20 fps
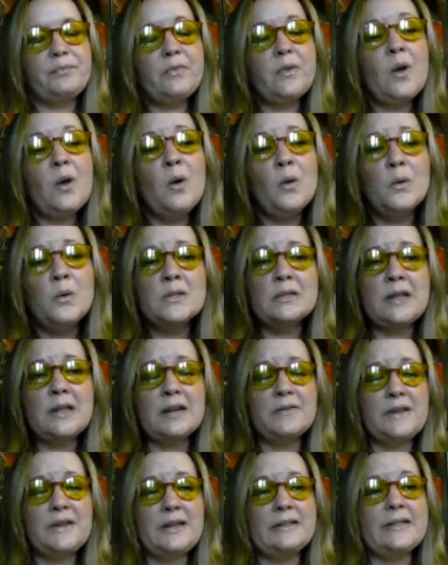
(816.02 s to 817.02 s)
holds a lot
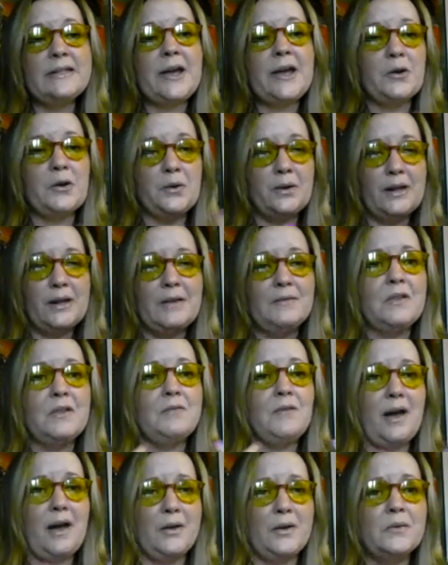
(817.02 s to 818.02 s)
of the integrity of the
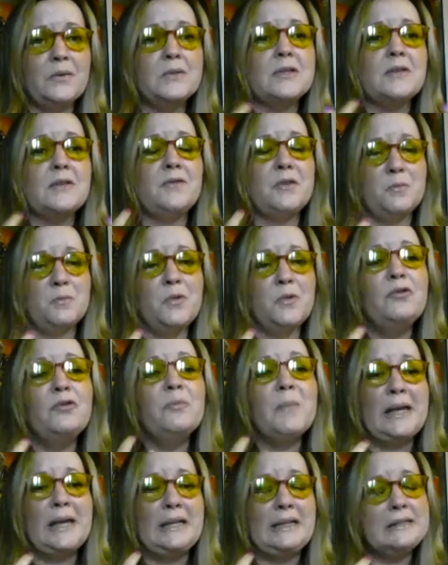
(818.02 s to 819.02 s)
values of the
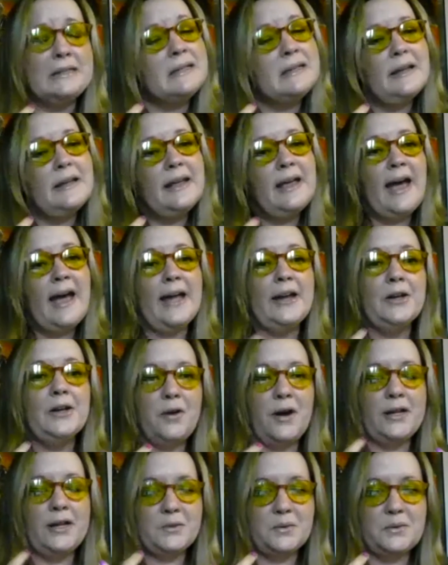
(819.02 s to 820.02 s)
movement at a
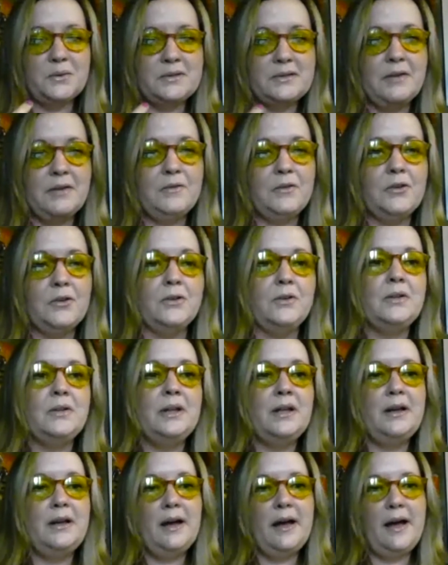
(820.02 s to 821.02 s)
grassroots level.
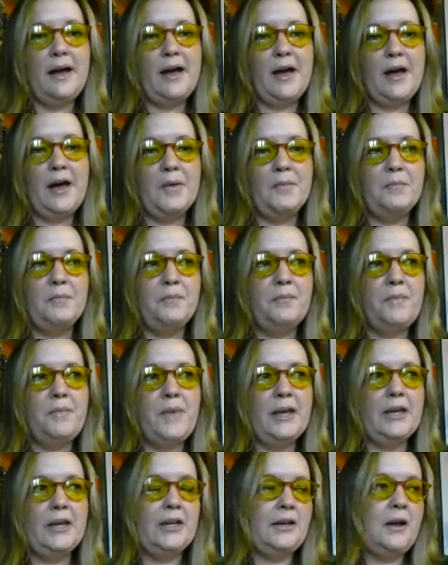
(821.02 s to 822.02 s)

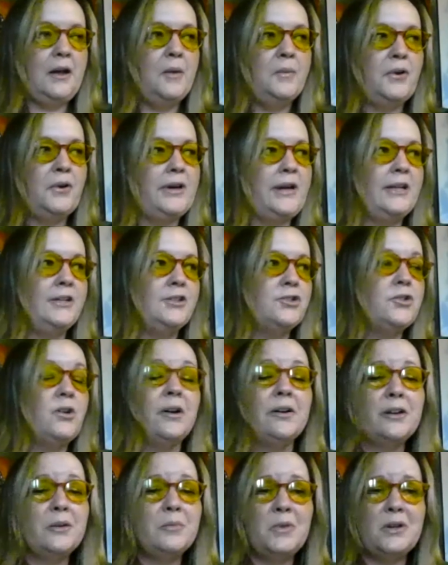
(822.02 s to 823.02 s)
And can help create
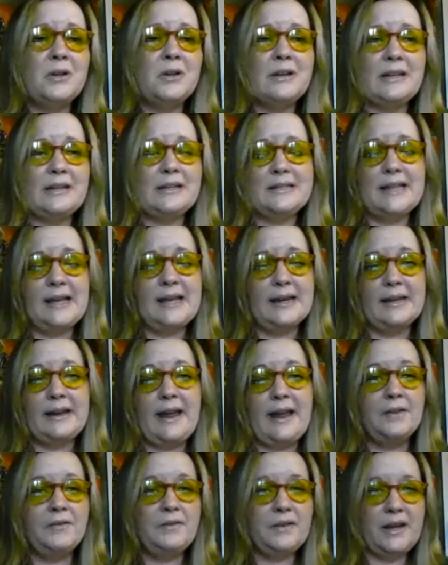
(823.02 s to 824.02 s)
strong communities that can
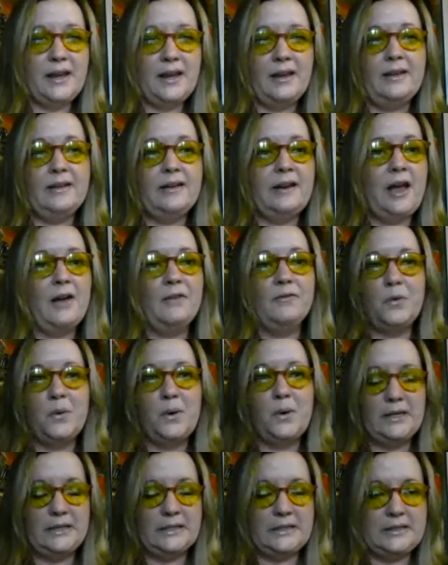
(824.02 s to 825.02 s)
advocate and have
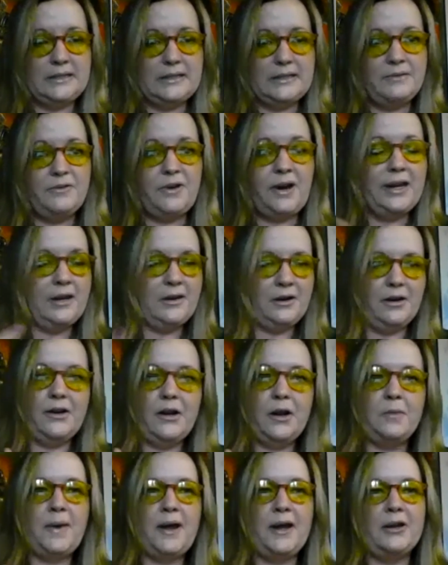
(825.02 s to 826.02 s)
voice right here in
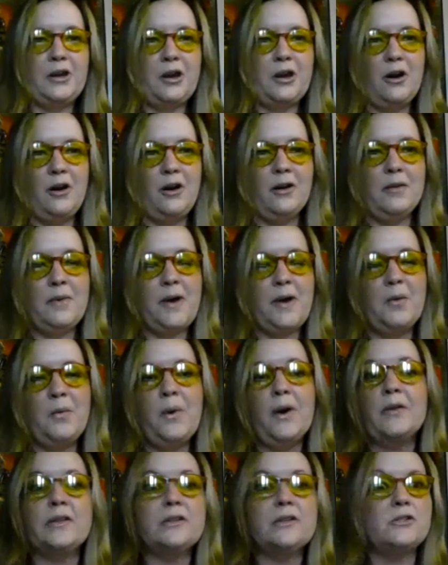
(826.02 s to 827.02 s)
our backyard about
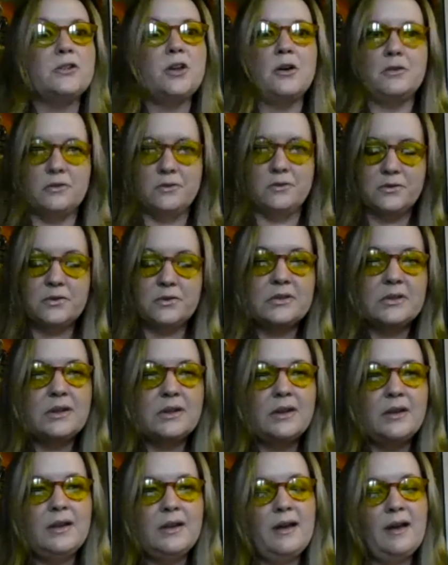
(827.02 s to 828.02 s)
where this goes
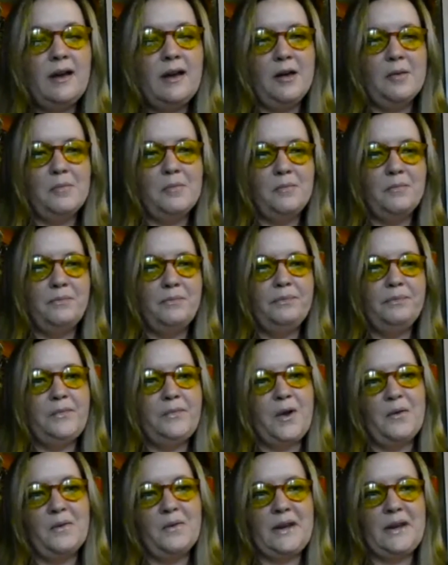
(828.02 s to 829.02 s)
over
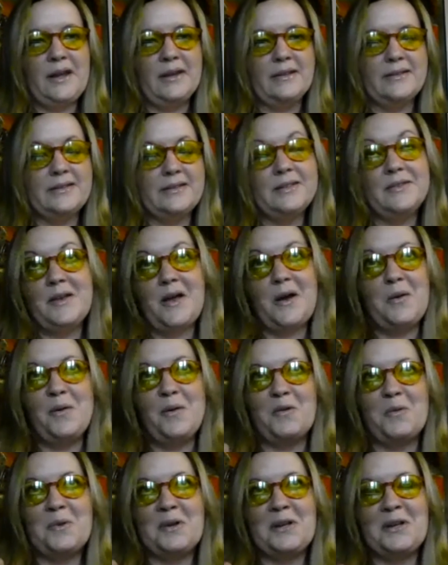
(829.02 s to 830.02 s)
the next
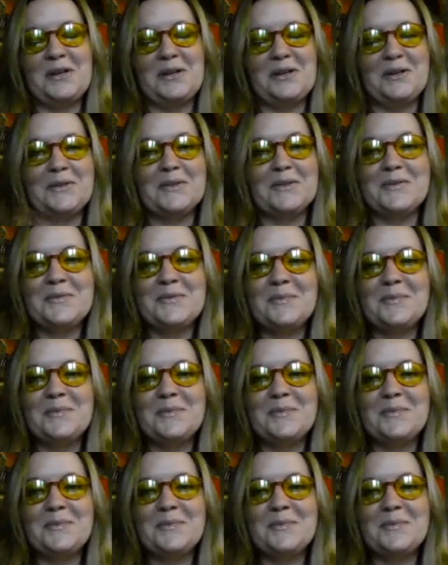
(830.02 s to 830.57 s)
however many years.